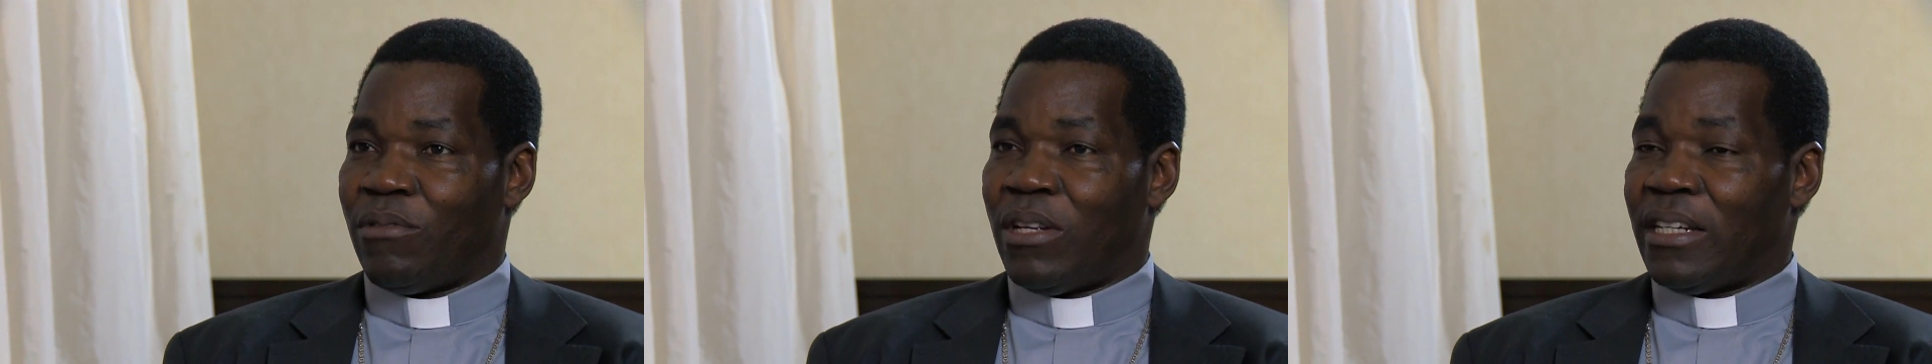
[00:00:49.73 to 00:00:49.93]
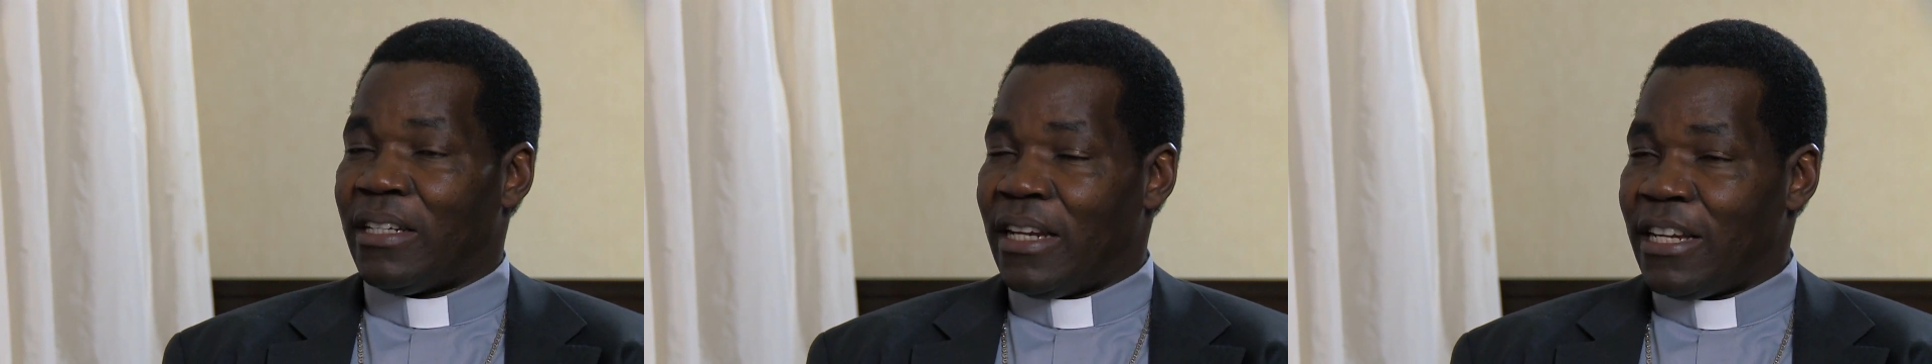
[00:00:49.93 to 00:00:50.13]

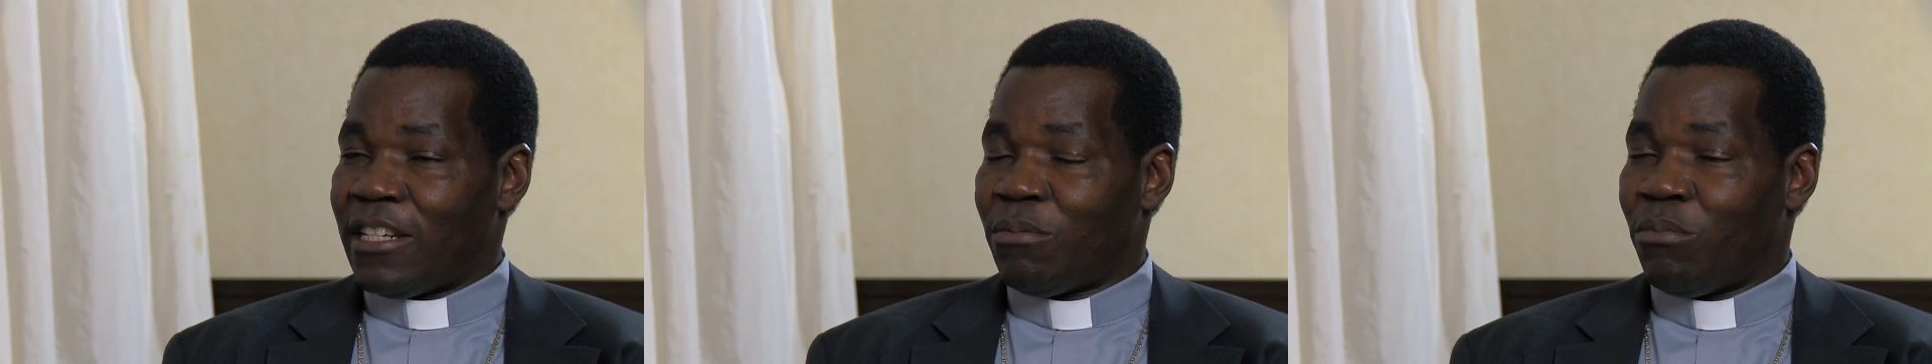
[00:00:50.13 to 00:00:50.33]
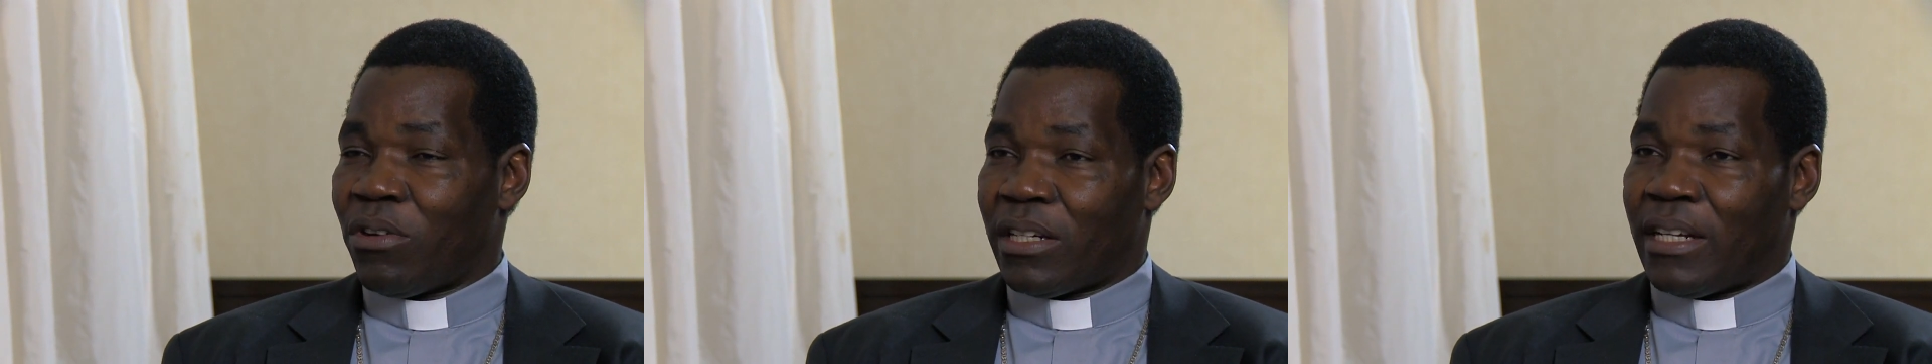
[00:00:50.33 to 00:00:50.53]
the
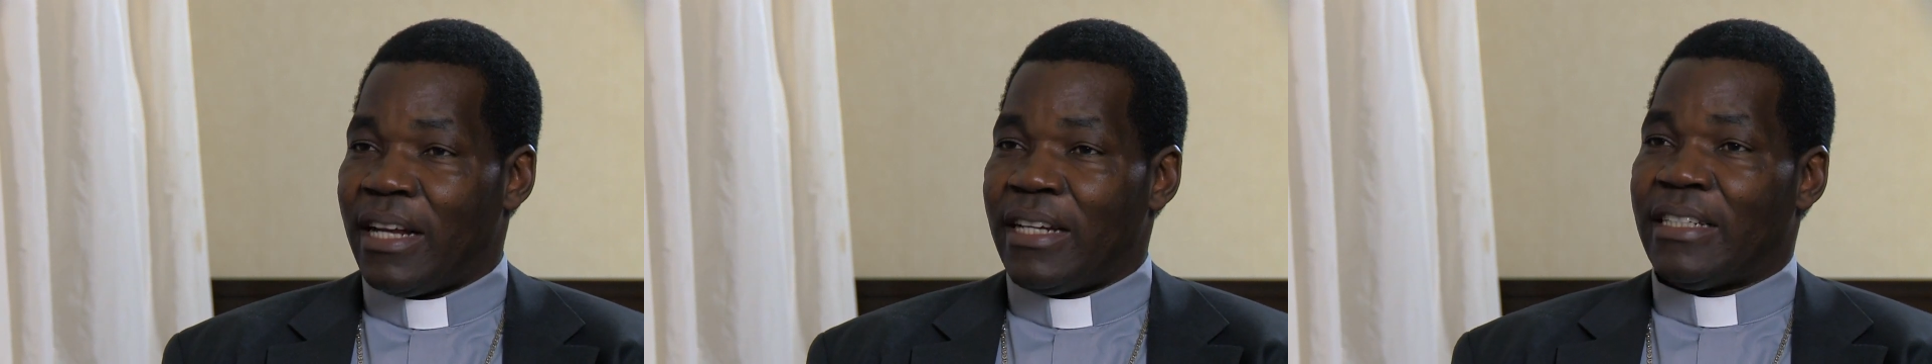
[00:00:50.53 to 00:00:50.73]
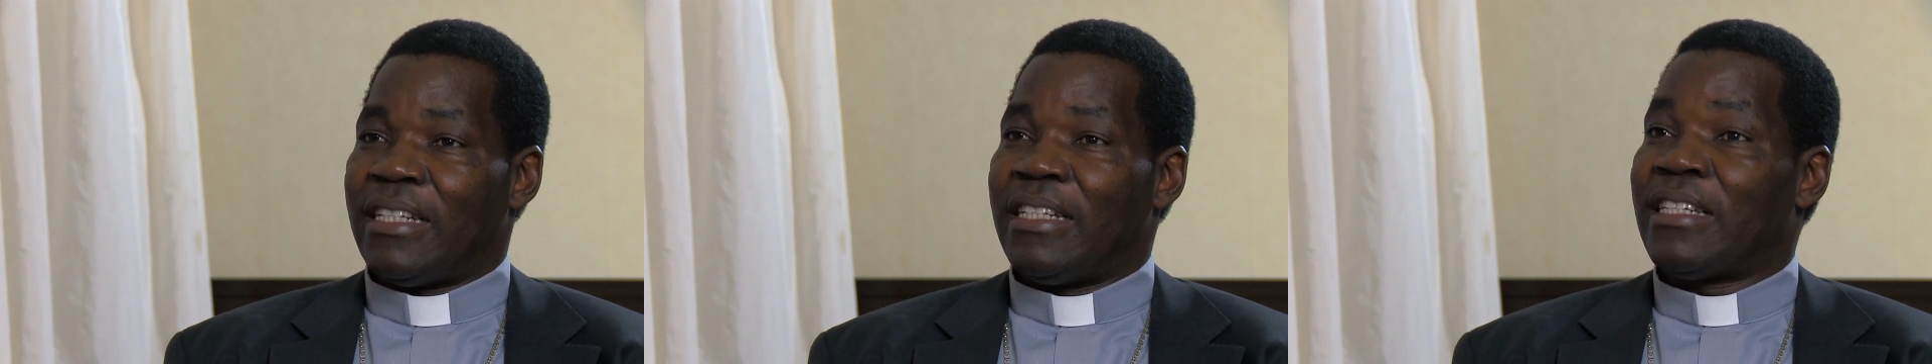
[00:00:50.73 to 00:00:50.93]
death
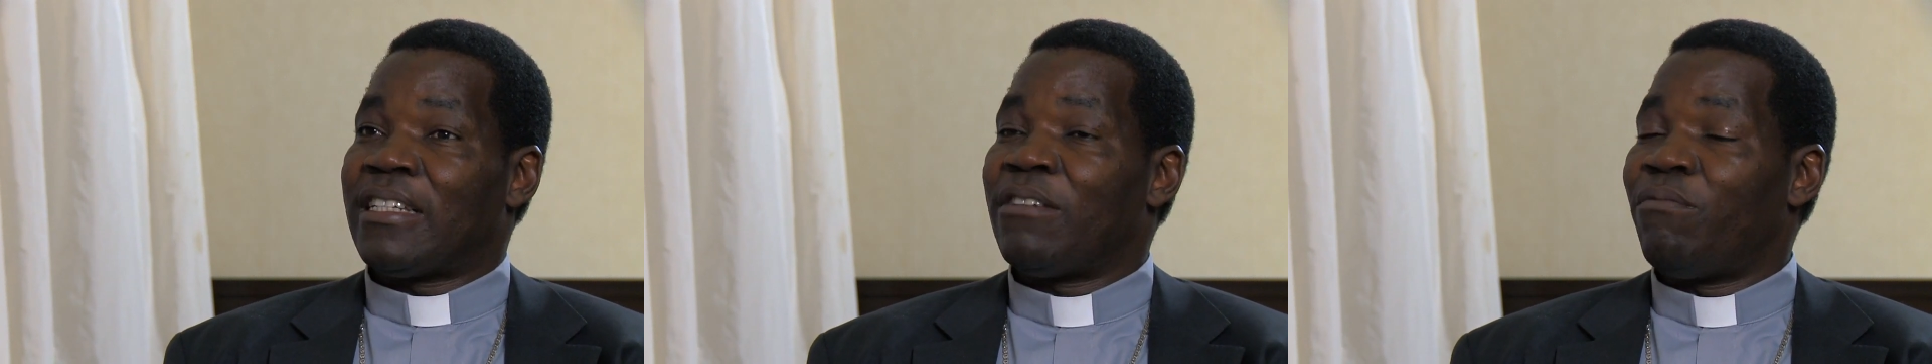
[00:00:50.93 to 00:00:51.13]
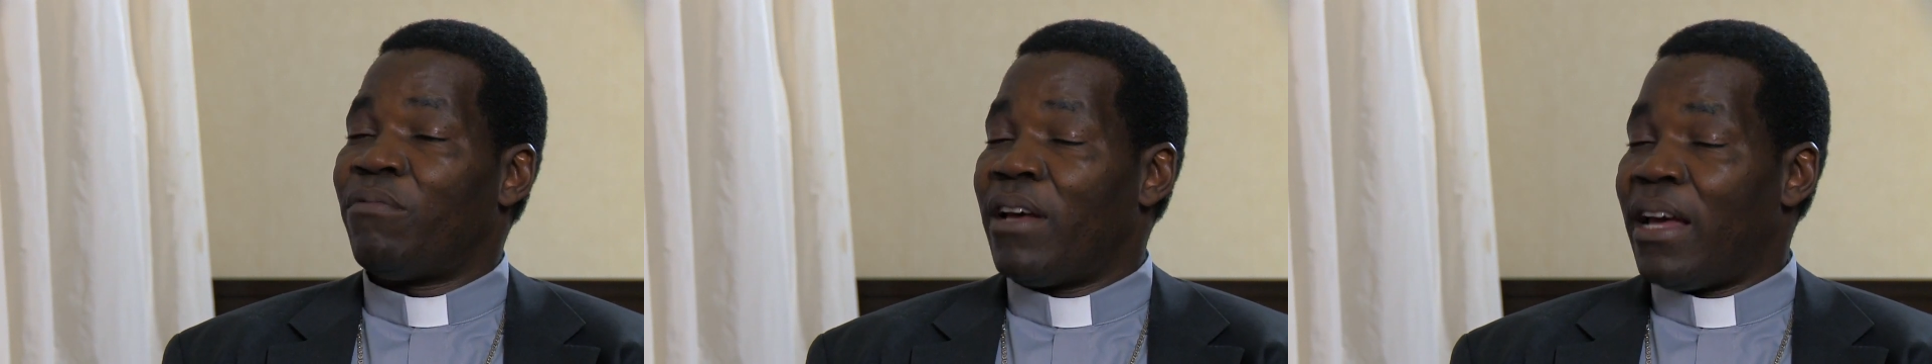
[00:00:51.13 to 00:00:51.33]
mortality
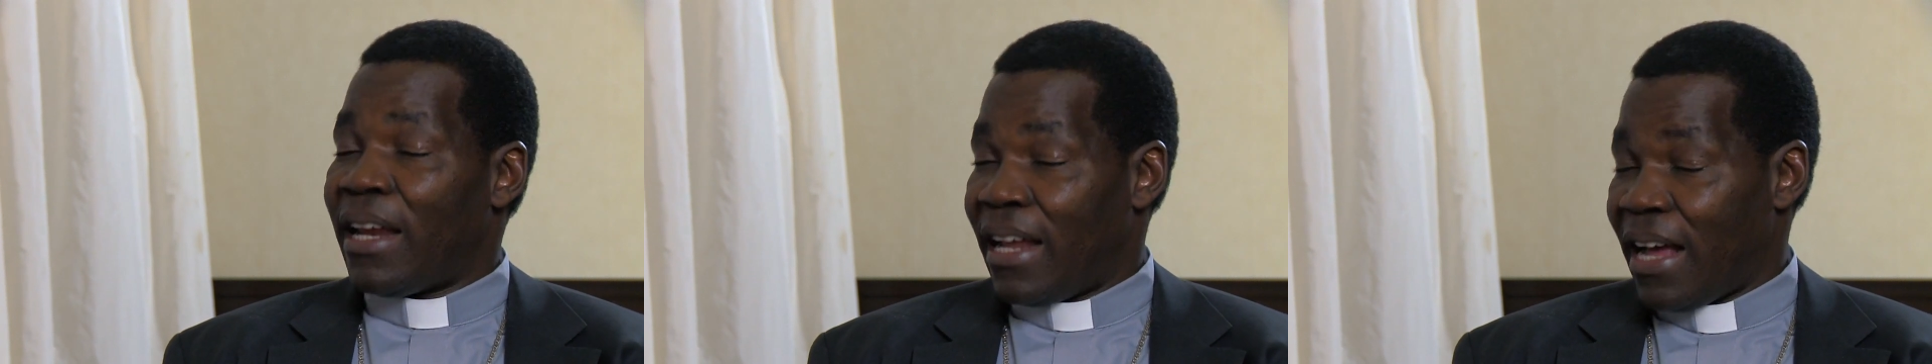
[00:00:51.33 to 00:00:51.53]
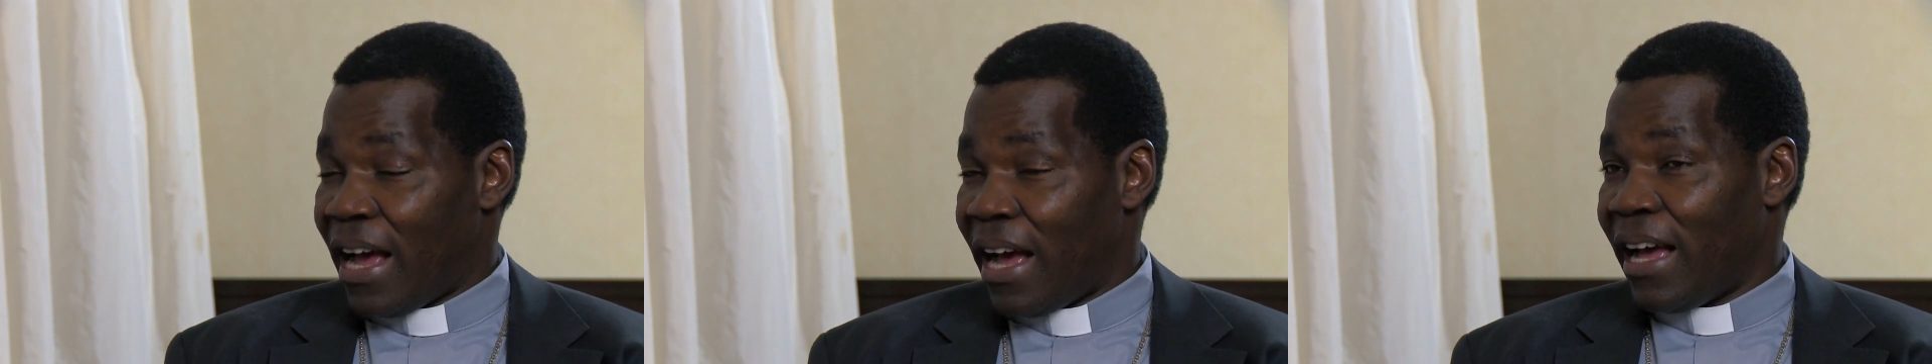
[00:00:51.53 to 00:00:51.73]
is
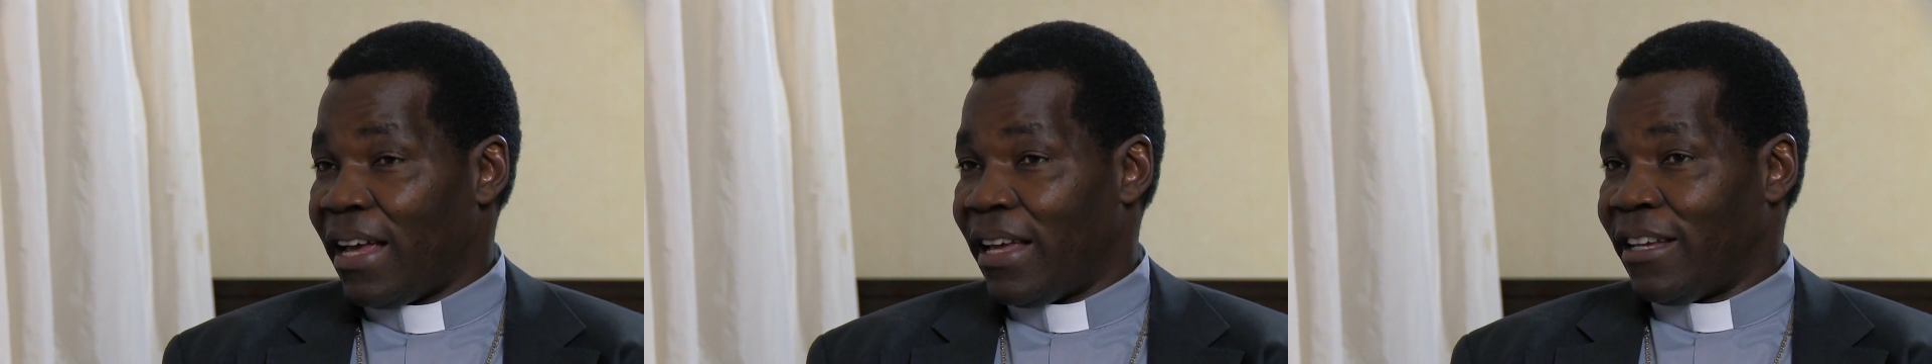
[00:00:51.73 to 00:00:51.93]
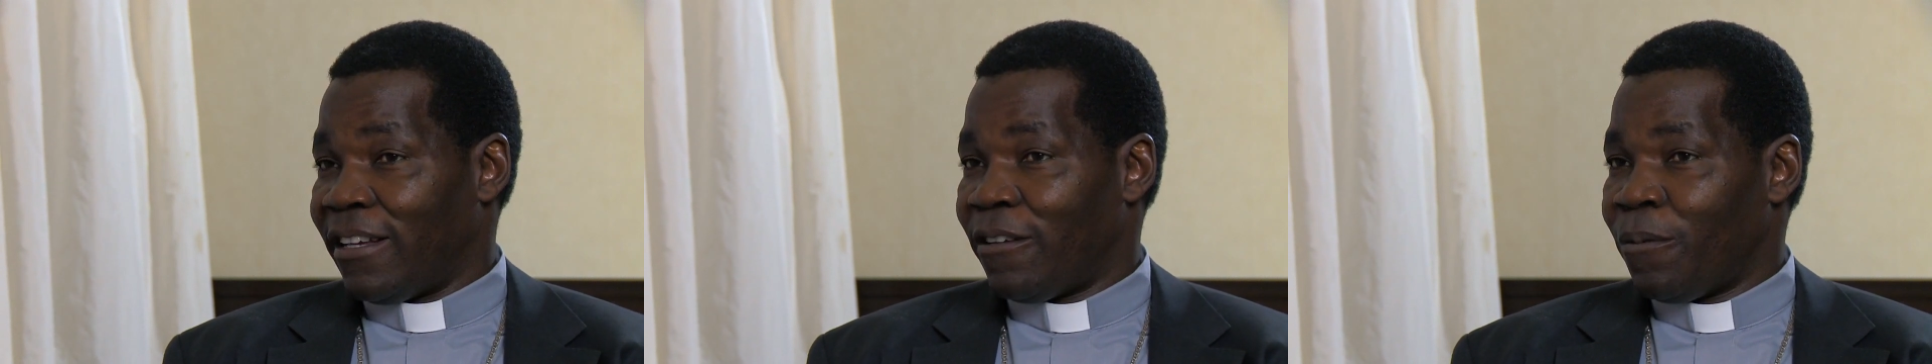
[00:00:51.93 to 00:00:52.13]
very high.